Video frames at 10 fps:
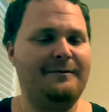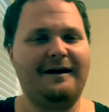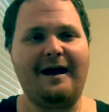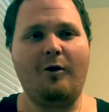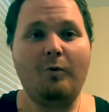was
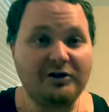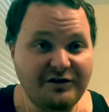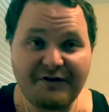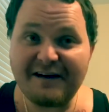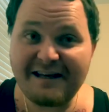like, oh, what, you
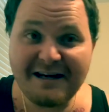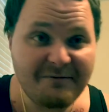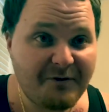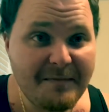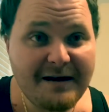finna get them
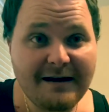for me?